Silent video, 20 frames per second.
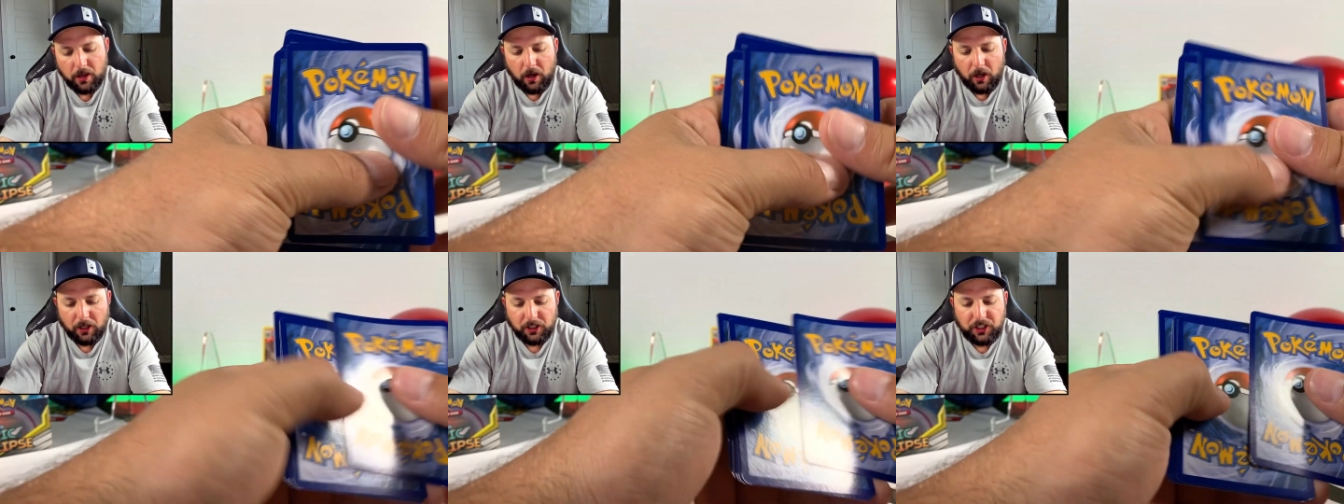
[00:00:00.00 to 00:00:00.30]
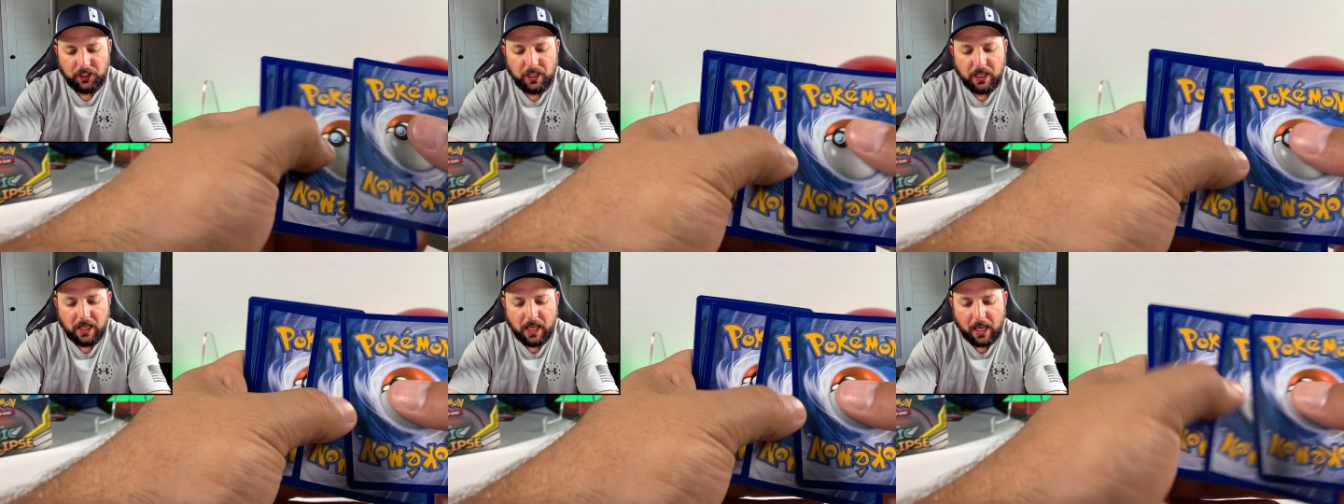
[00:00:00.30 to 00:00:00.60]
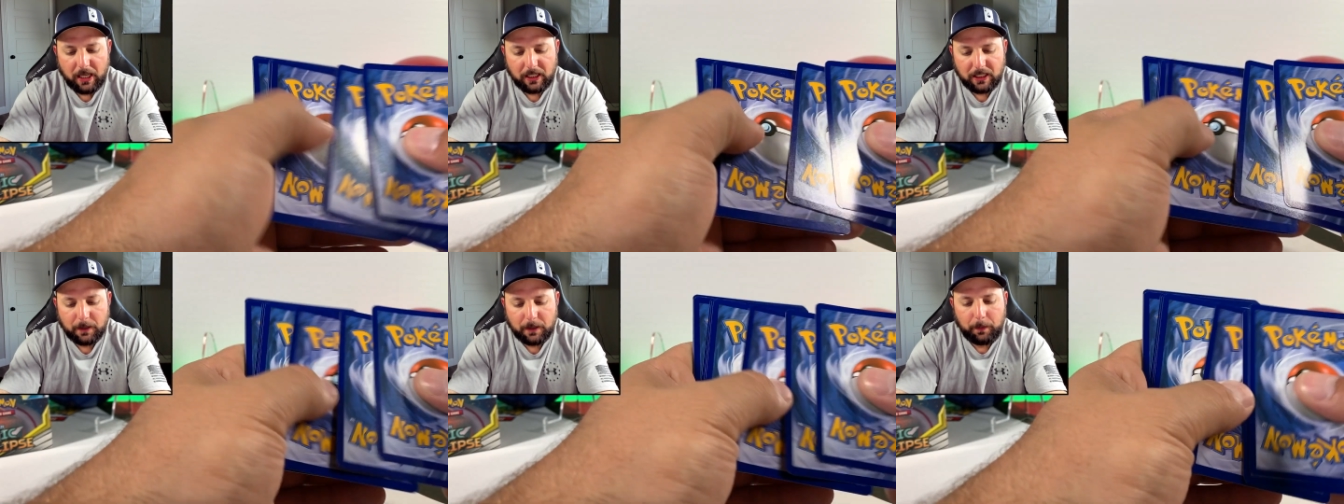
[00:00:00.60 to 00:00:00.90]
a
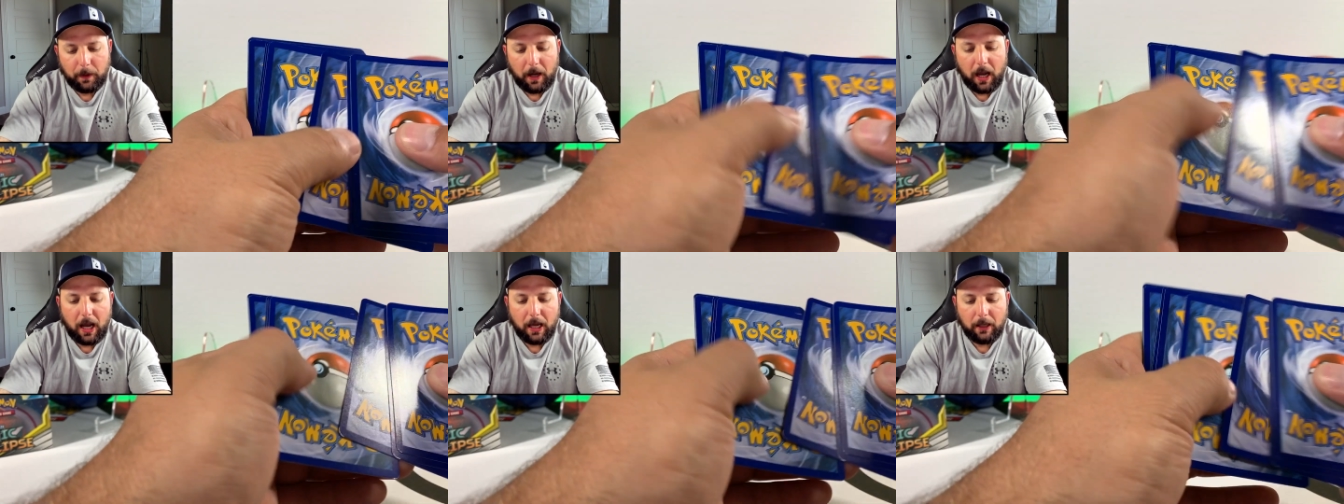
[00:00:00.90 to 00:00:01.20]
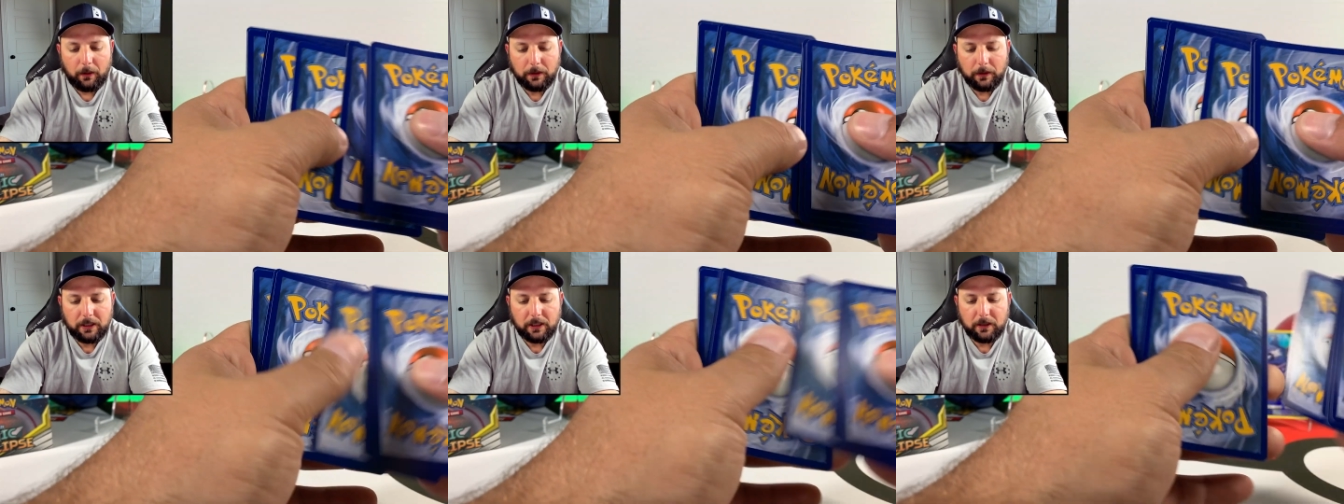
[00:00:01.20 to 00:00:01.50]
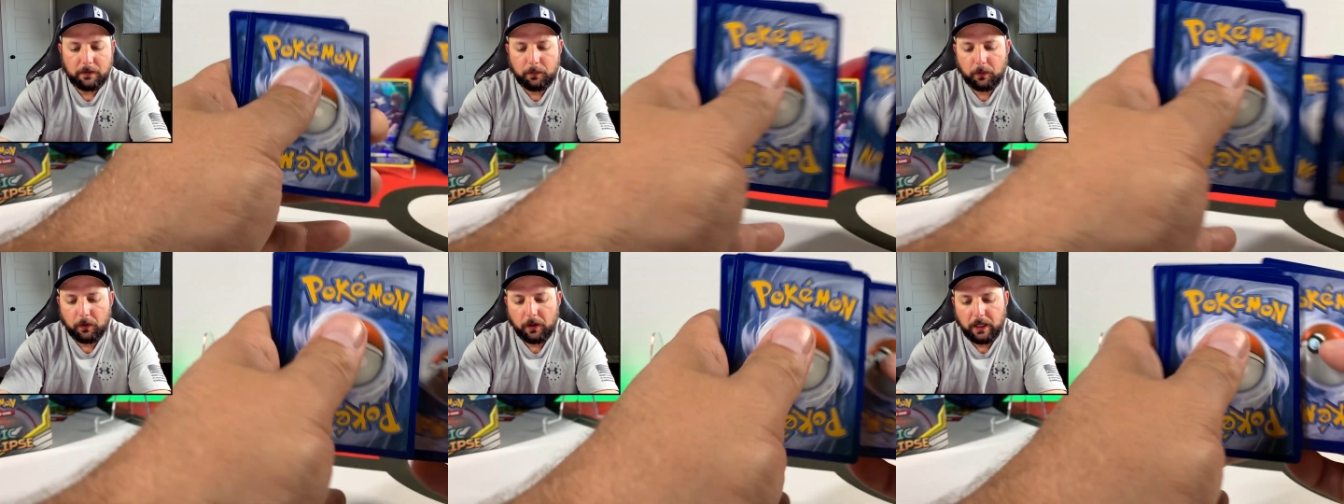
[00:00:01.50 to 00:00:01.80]
GX spot, which is
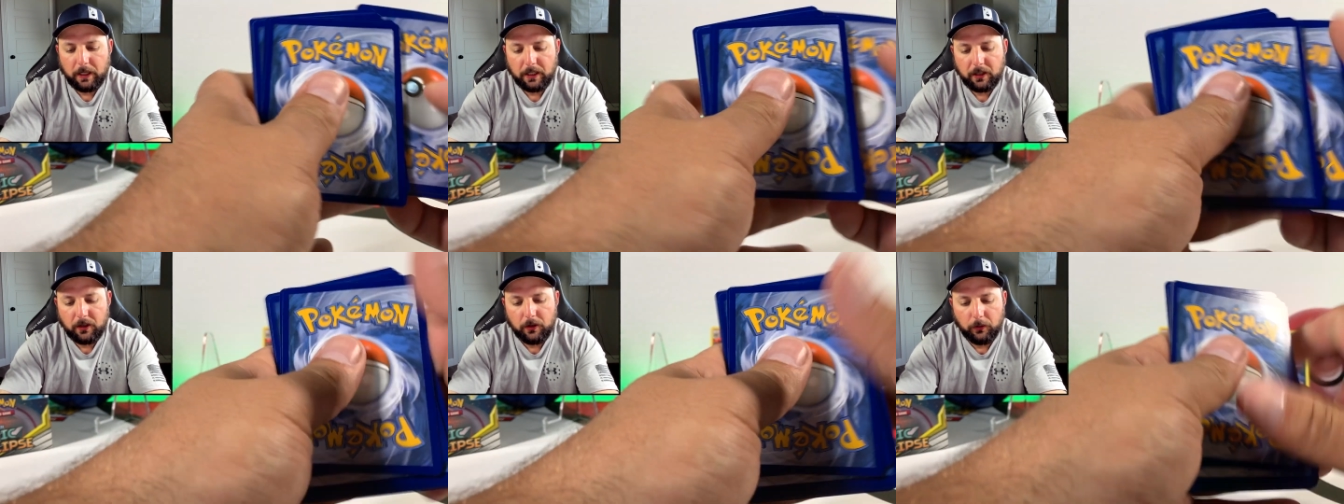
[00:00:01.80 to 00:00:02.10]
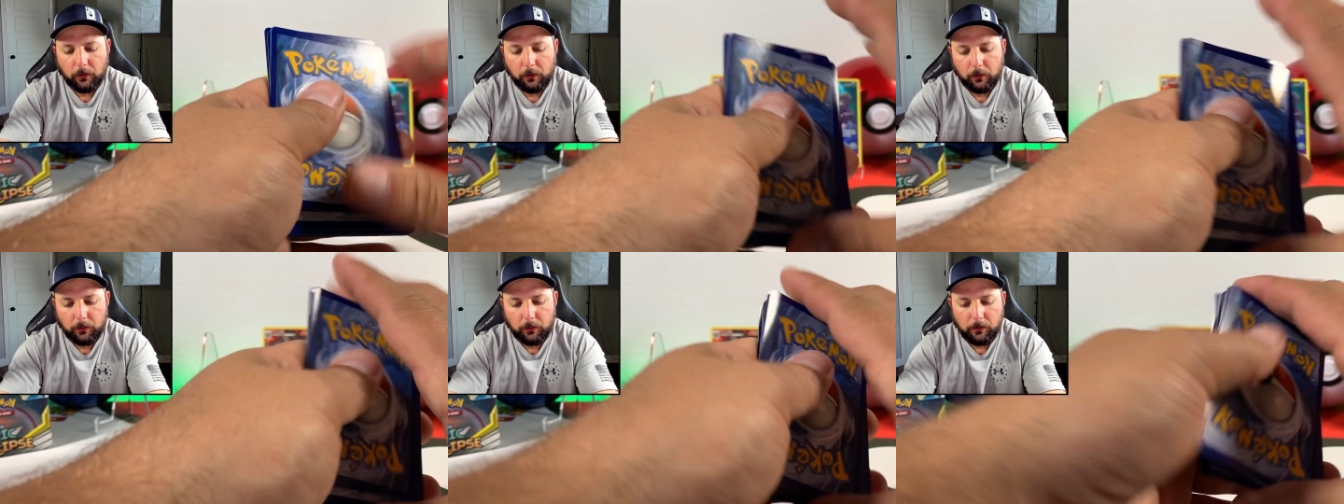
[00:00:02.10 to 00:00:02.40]
pretty cool.